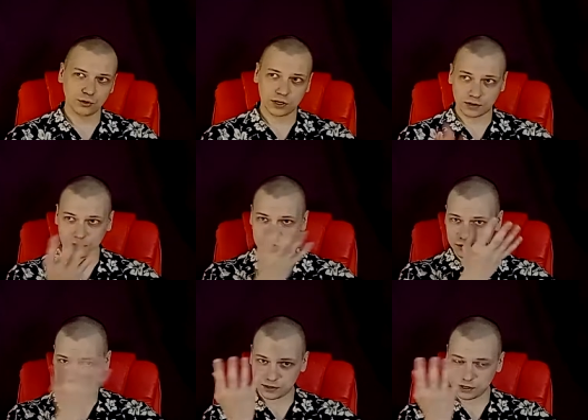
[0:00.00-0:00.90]
you can
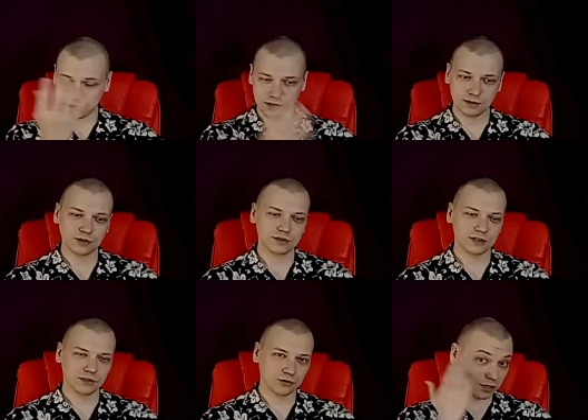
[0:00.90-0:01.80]
clearly see them
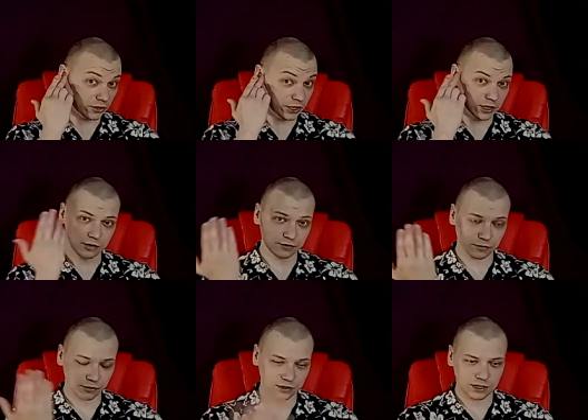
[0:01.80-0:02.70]
etc their ears
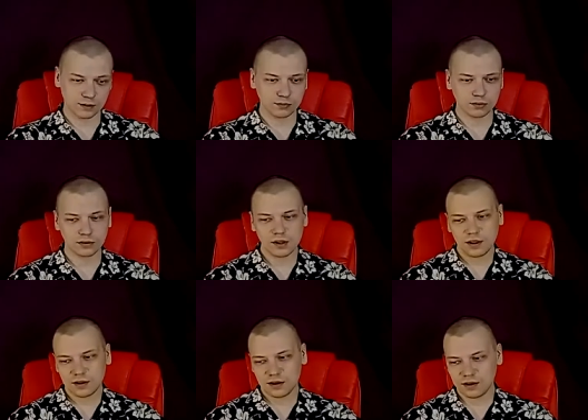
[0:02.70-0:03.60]
for example
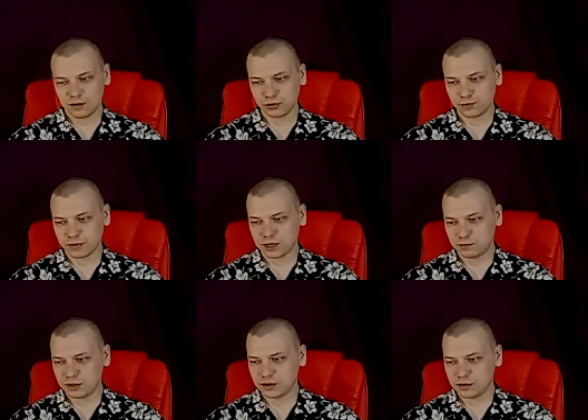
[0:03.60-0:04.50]
uh, which
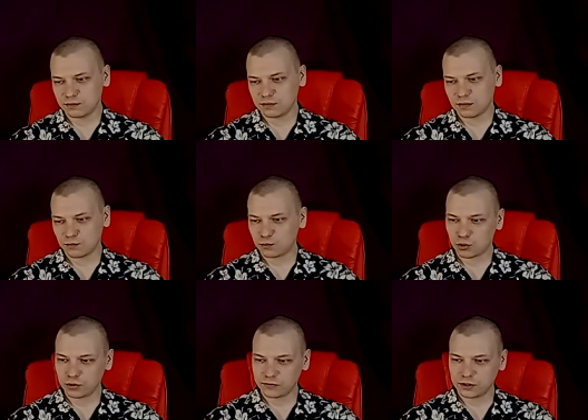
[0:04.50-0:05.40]
might be
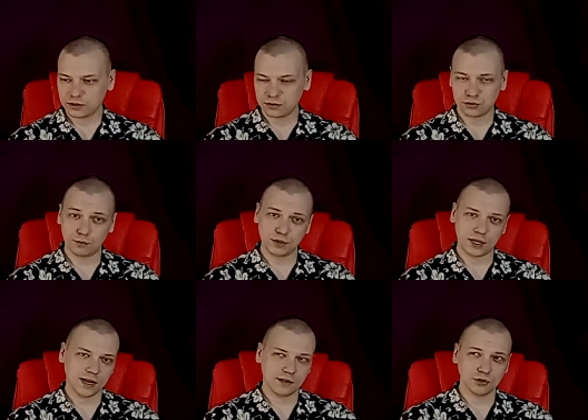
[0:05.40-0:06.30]
more of a you know
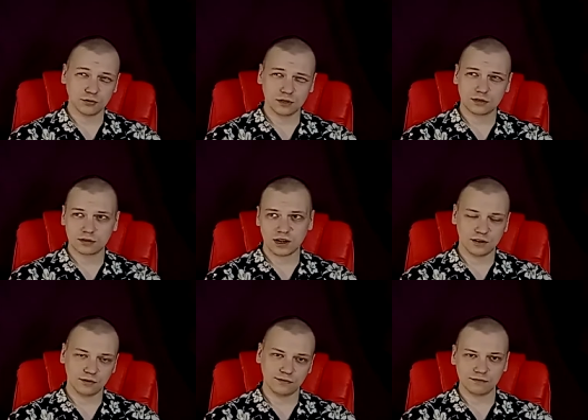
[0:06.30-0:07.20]
behaviorist
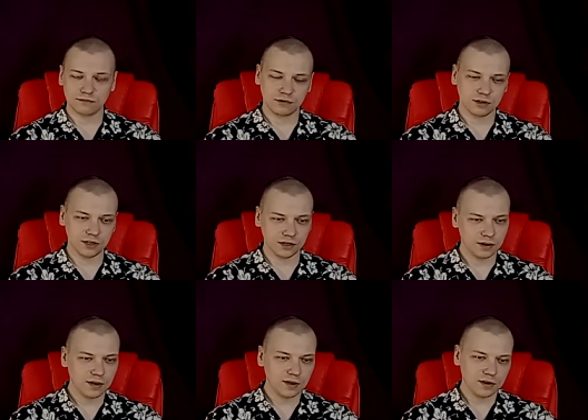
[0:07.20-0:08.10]
kind of
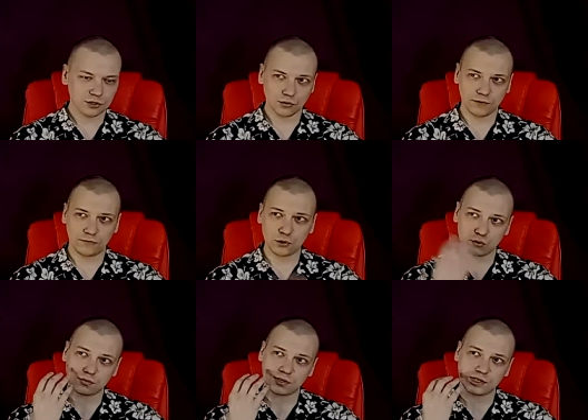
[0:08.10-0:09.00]
thing so if
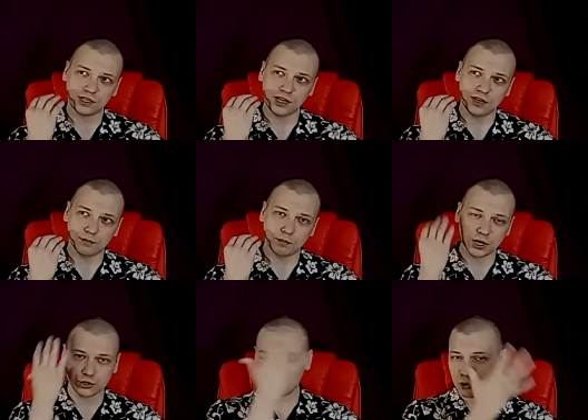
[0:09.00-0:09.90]
you see
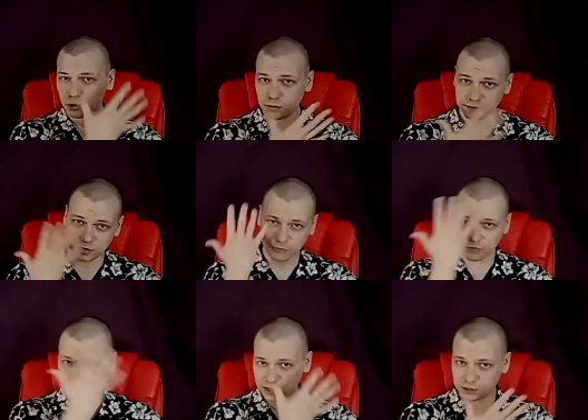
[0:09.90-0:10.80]
much more of their
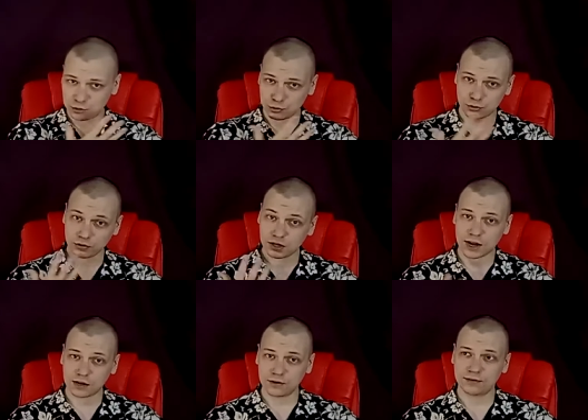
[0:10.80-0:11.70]
face due to the
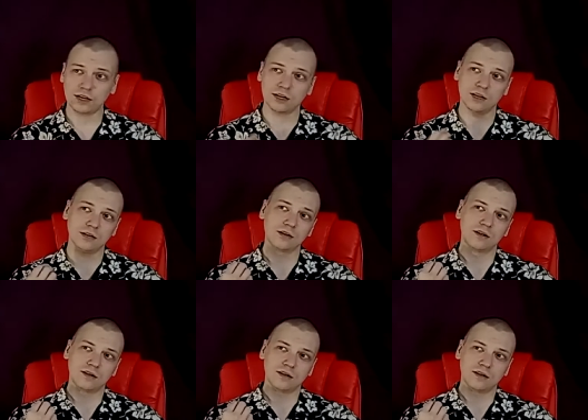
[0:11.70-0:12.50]
lack of hair